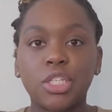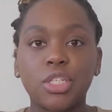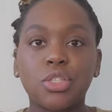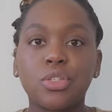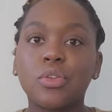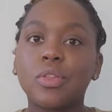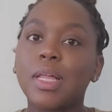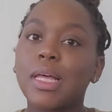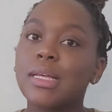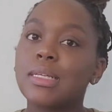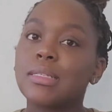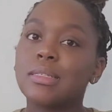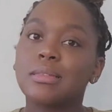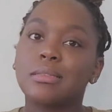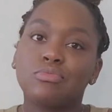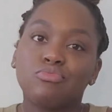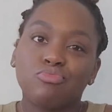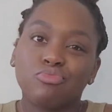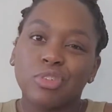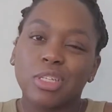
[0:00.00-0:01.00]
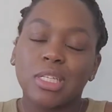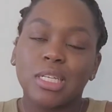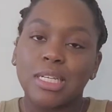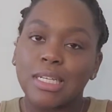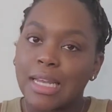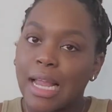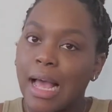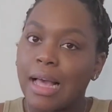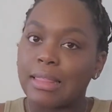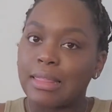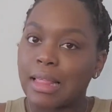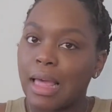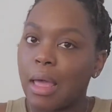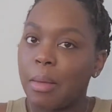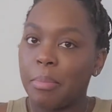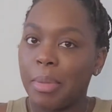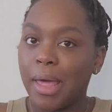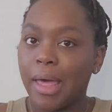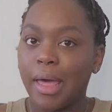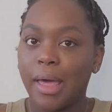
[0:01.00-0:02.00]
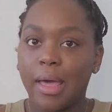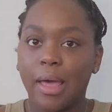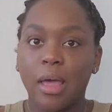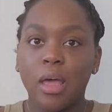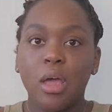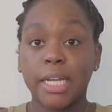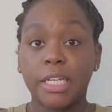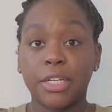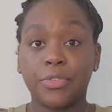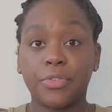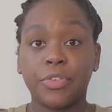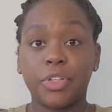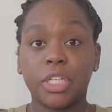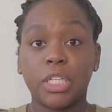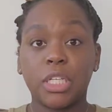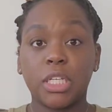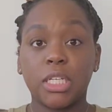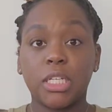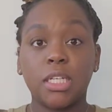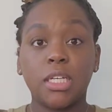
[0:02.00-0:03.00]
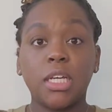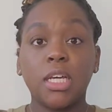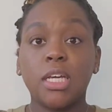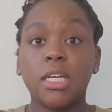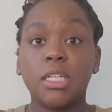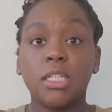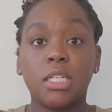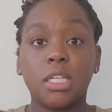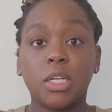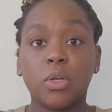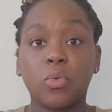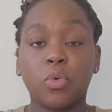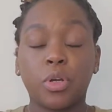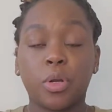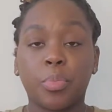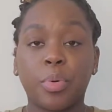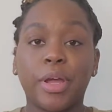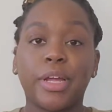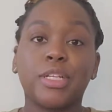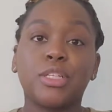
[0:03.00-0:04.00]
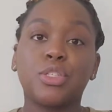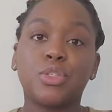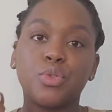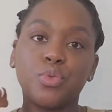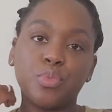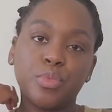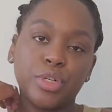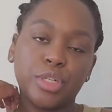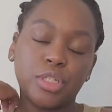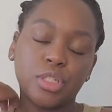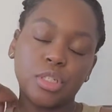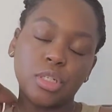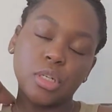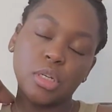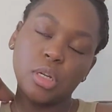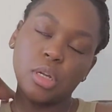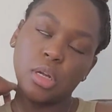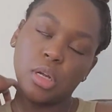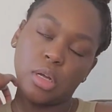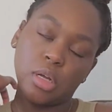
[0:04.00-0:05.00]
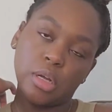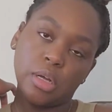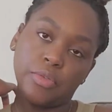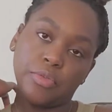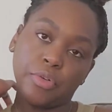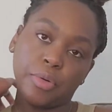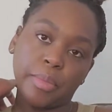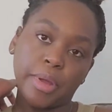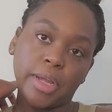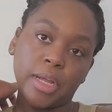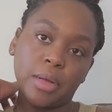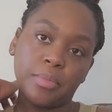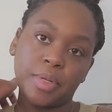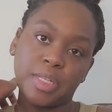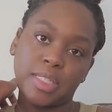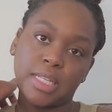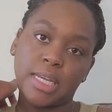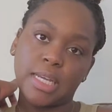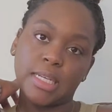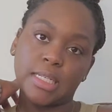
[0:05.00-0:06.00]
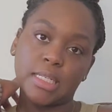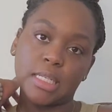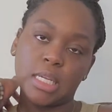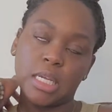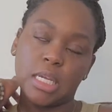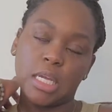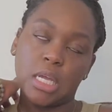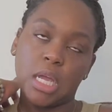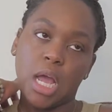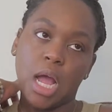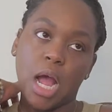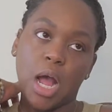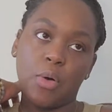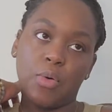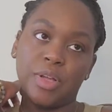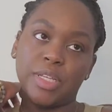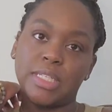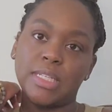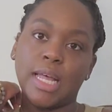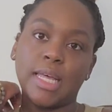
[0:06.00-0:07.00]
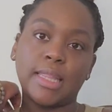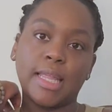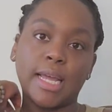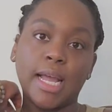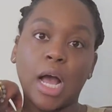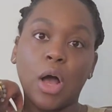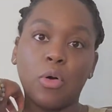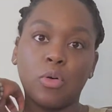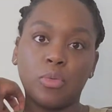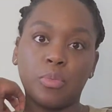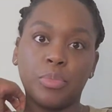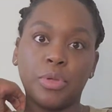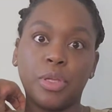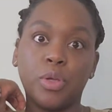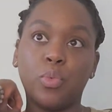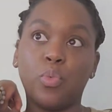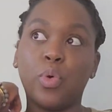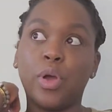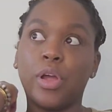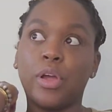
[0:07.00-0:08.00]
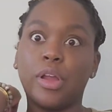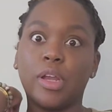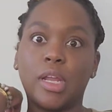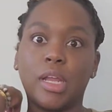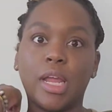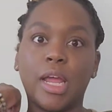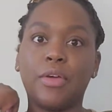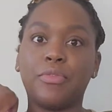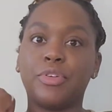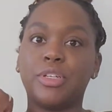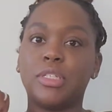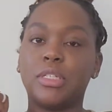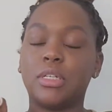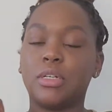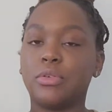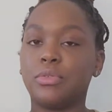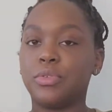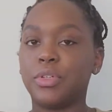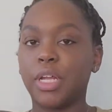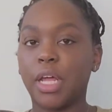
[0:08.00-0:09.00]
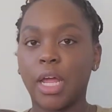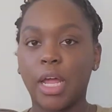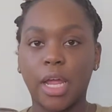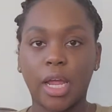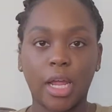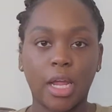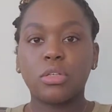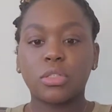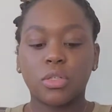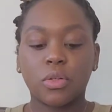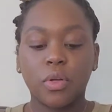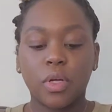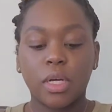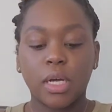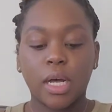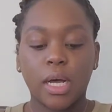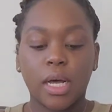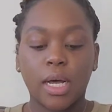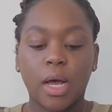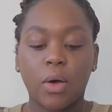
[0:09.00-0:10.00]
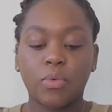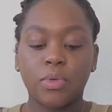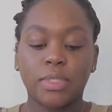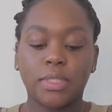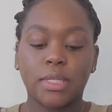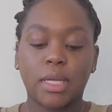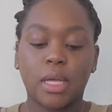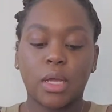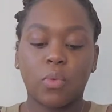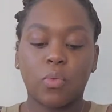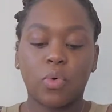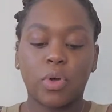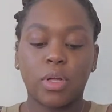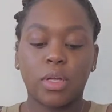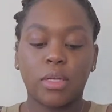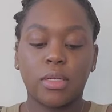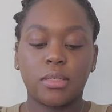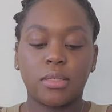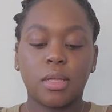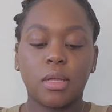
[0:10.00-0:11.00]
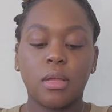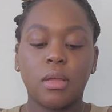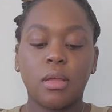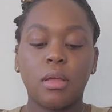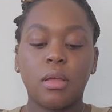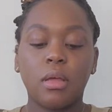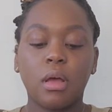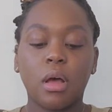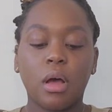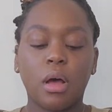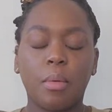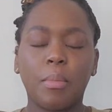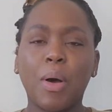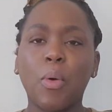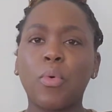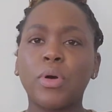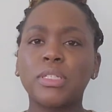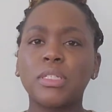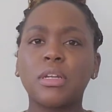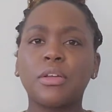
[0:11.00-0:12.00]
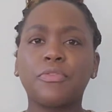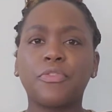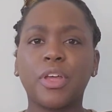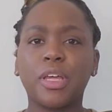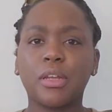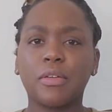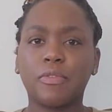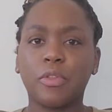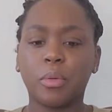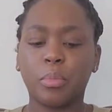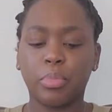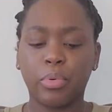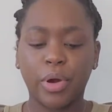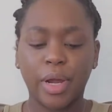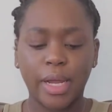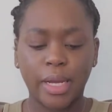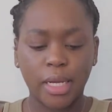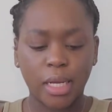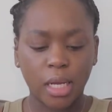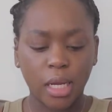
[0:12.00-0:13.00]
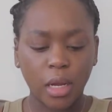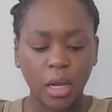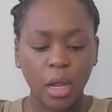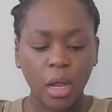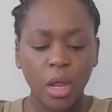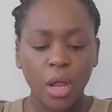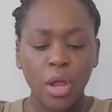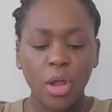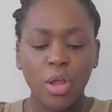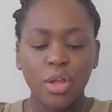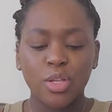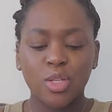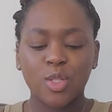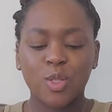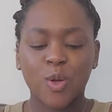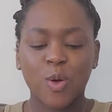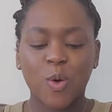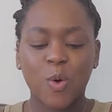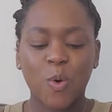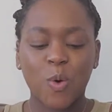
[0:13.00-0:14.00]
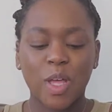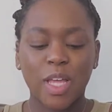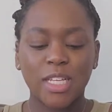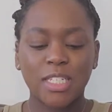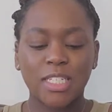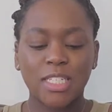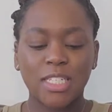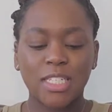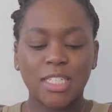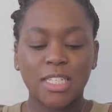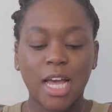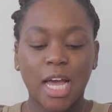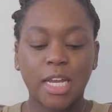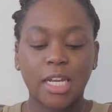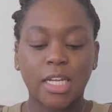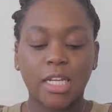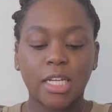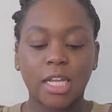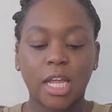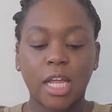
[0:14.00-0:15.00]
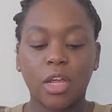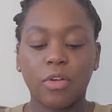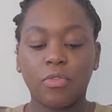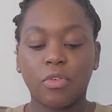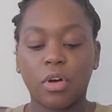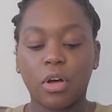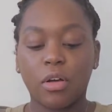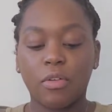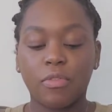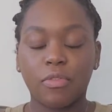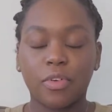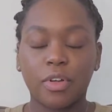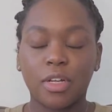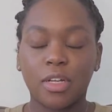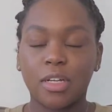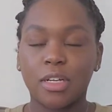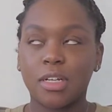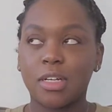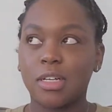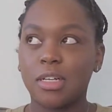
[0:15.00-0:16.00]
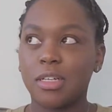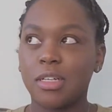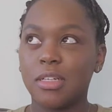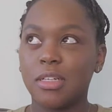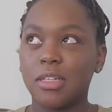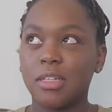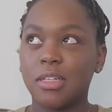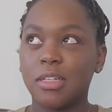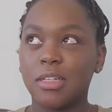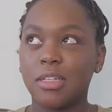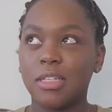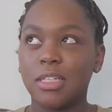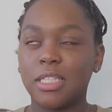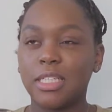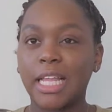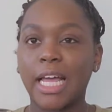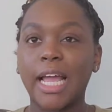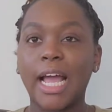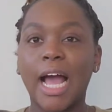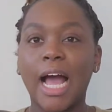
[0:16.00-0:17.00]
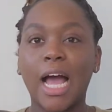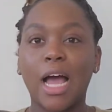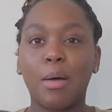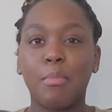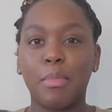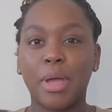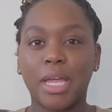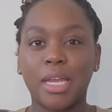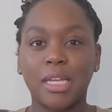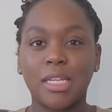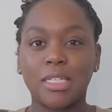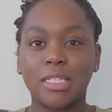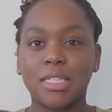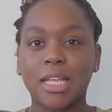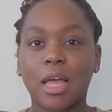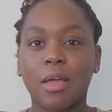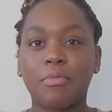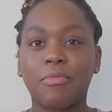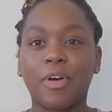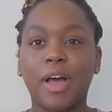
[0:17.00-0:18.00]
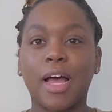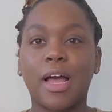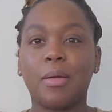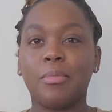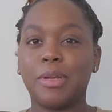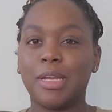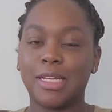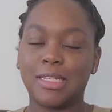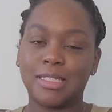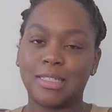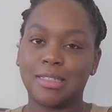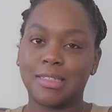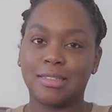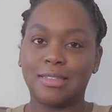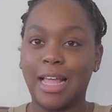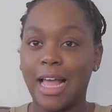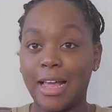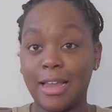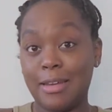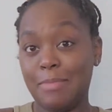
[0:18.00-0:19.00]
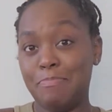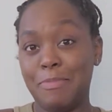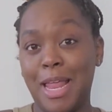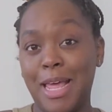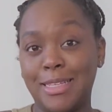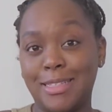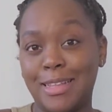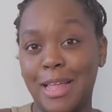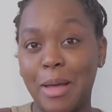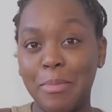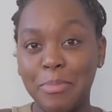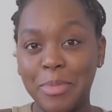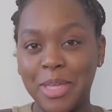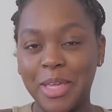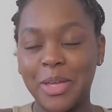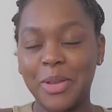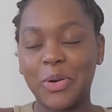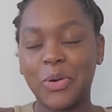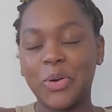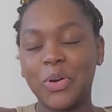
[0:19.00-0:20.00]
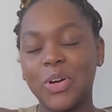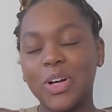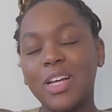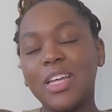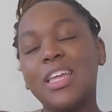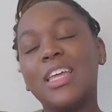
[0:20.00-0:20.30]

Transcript: So that's really not that bad. I definitely didn't want to pay too much for makeup because, like I said, it's not like I would be wearing it every single day. Also, a con I would say was I wasn't a fan of the branding. So it just kind of gave off a like high maintenance type vibe, and that's not me at all.